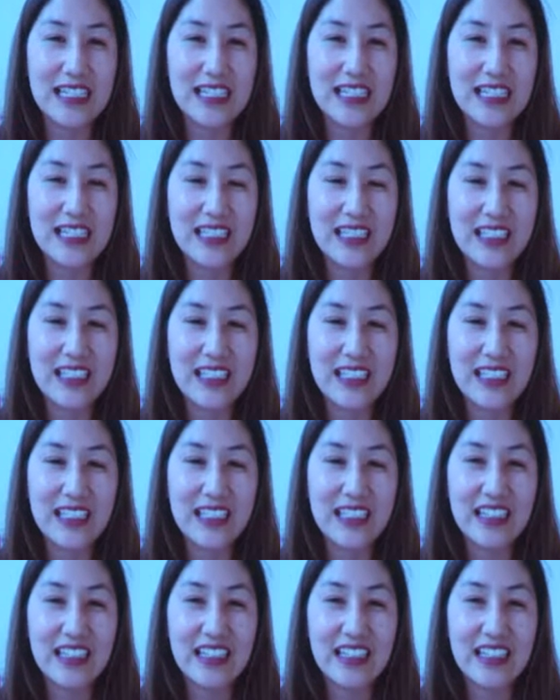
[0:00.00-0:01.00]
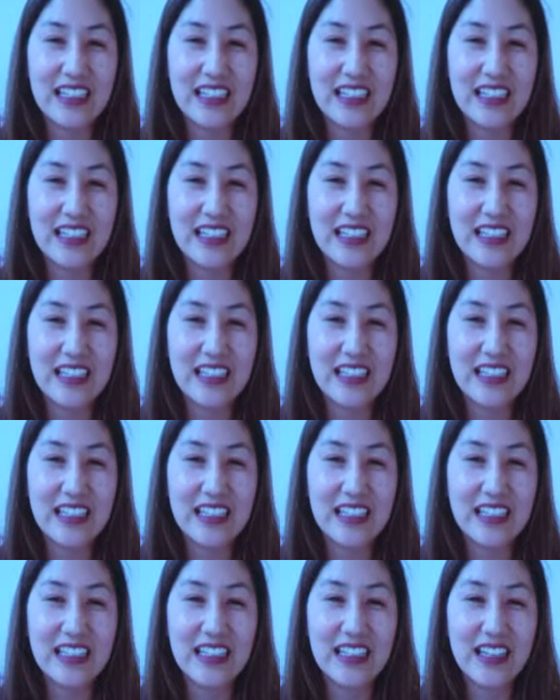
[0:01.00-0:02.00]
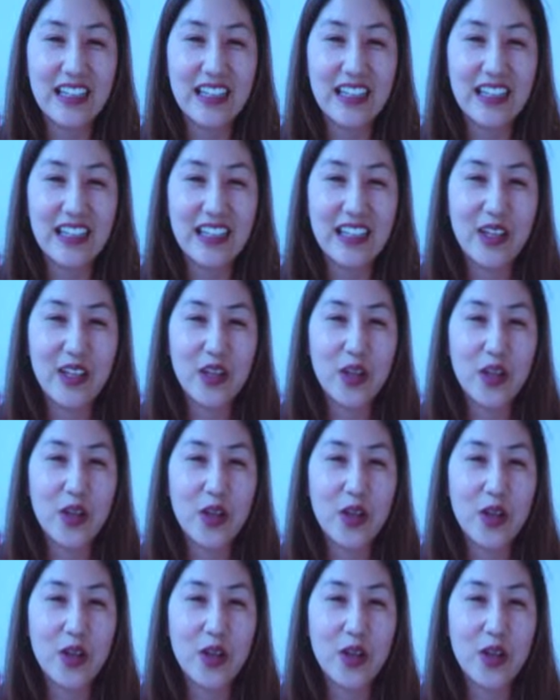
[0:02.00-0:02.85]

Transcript: Nobody speaks.